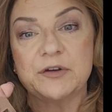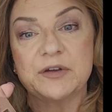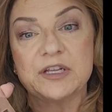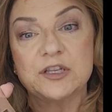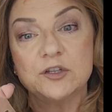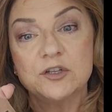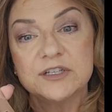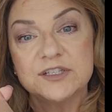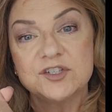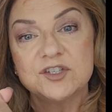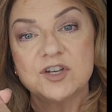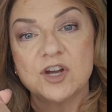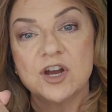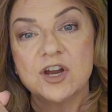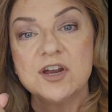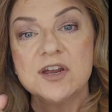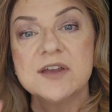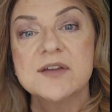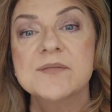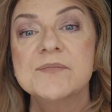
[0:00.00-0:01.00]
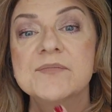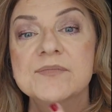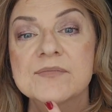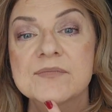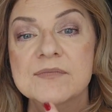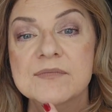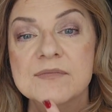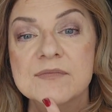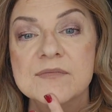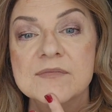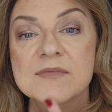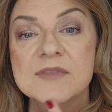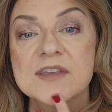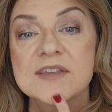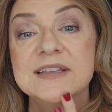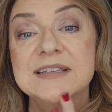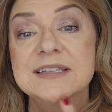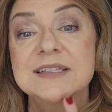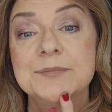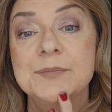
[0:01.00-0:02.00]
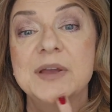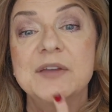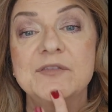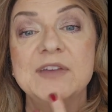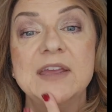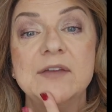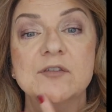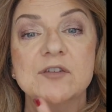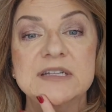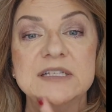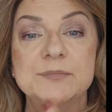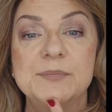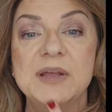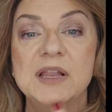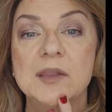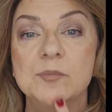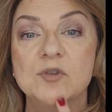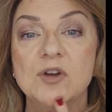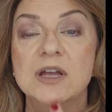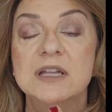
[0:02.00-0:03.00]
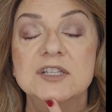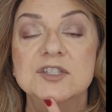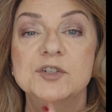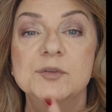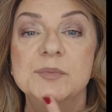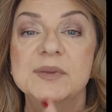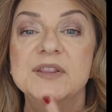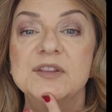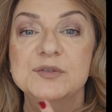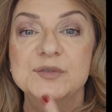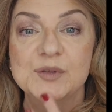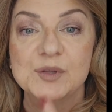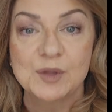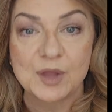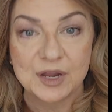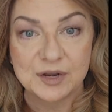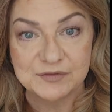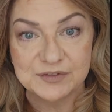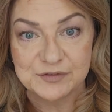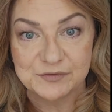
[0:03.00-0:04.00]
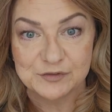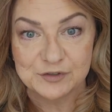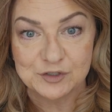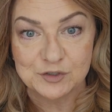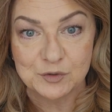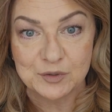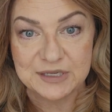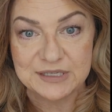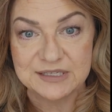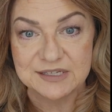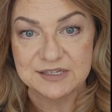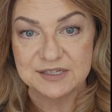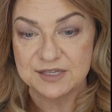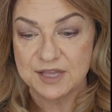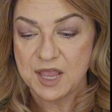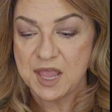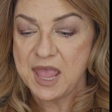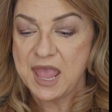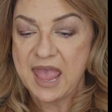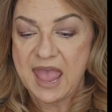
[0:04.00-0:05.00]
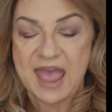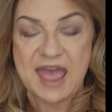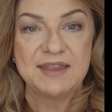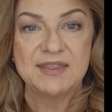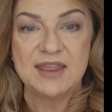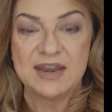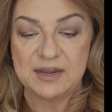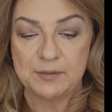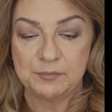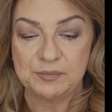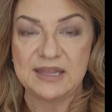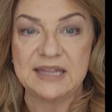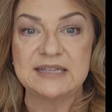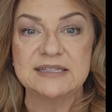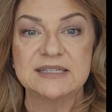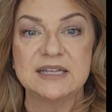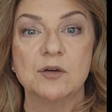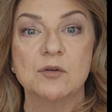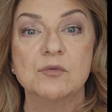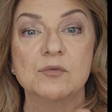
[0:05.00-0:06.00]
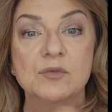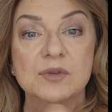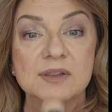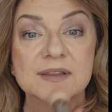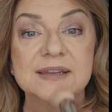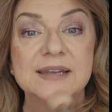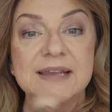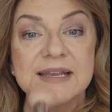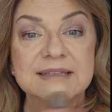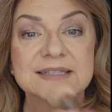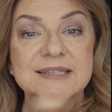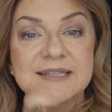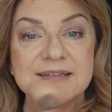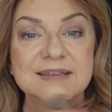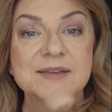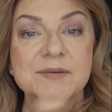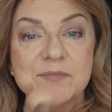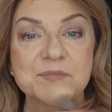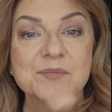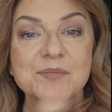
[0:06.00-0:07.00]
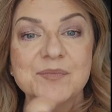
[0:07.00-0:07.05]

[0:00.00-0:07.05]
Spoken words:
It looks dark. This is my favorite, it's Bella Bronzer, but there's a lot of different choices. And then it blends out really nicely.